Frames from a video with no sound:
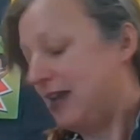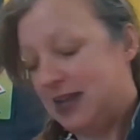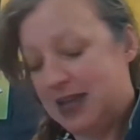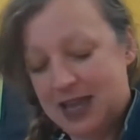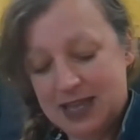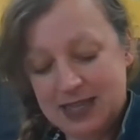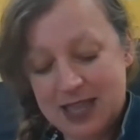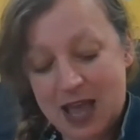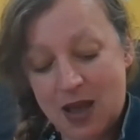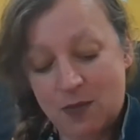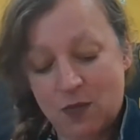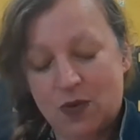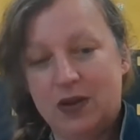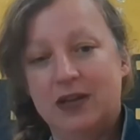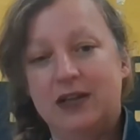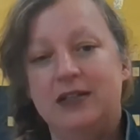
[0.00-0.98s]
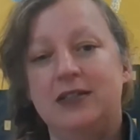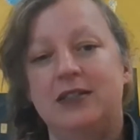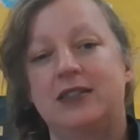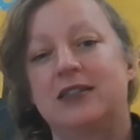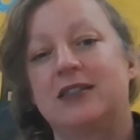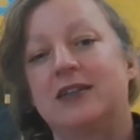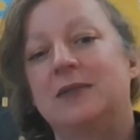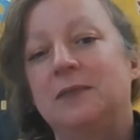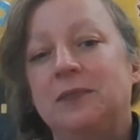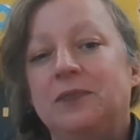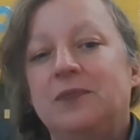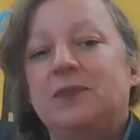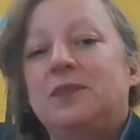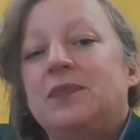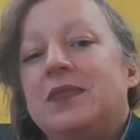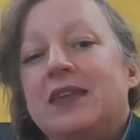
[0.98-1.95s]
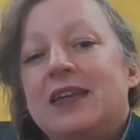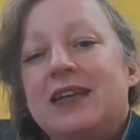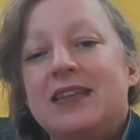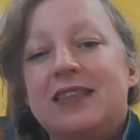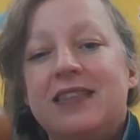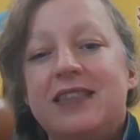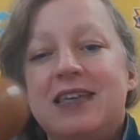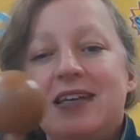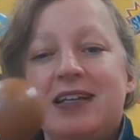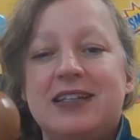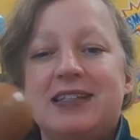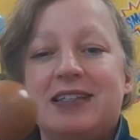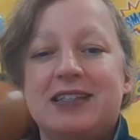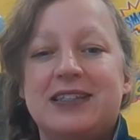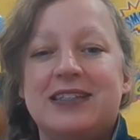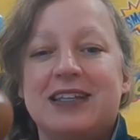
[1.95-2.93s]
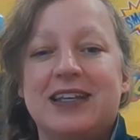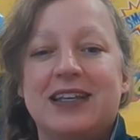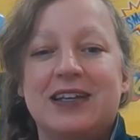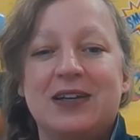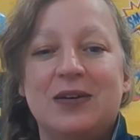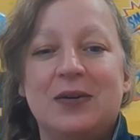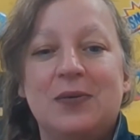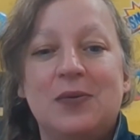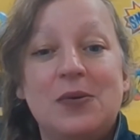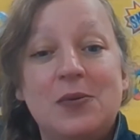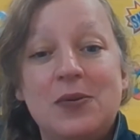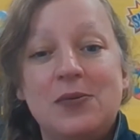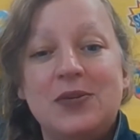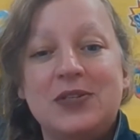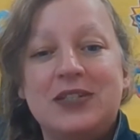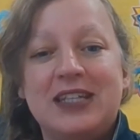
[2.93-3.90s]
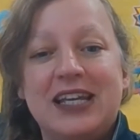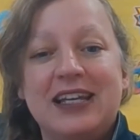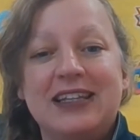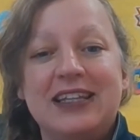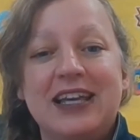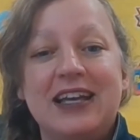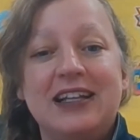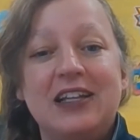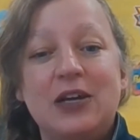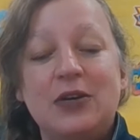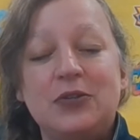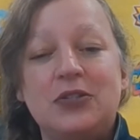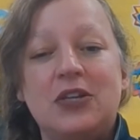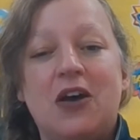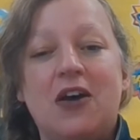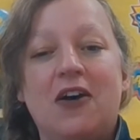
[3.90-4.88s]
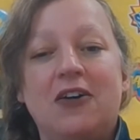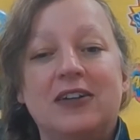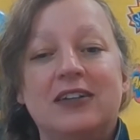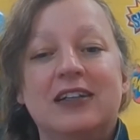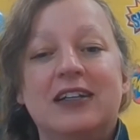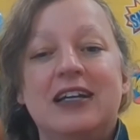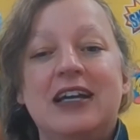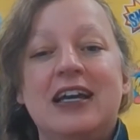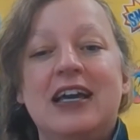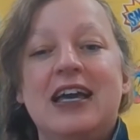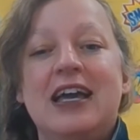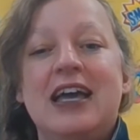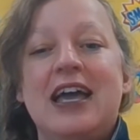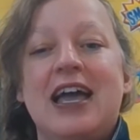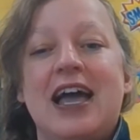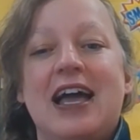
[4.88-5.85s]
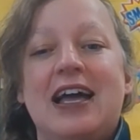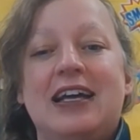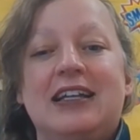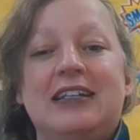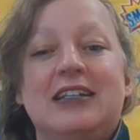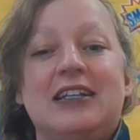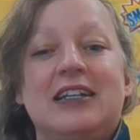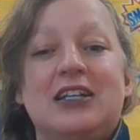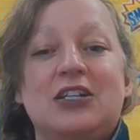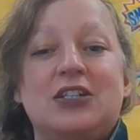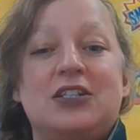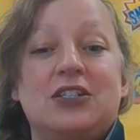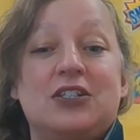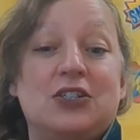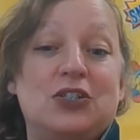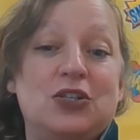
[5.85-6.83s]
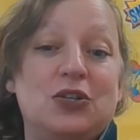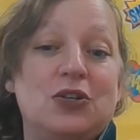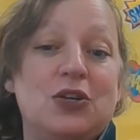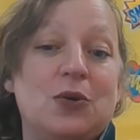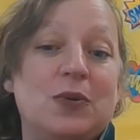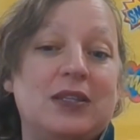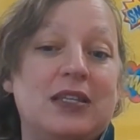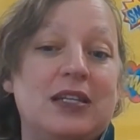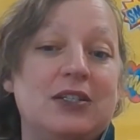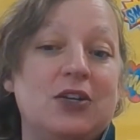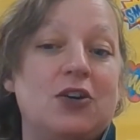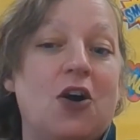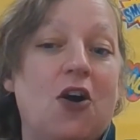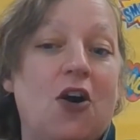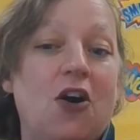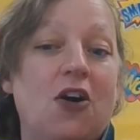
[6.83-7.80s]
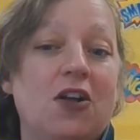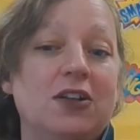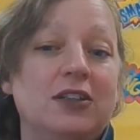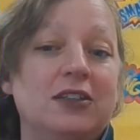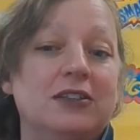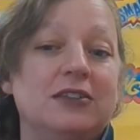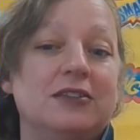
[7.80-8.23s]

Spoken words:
and that was this, when we were singing the hello song. And do you know what these are called?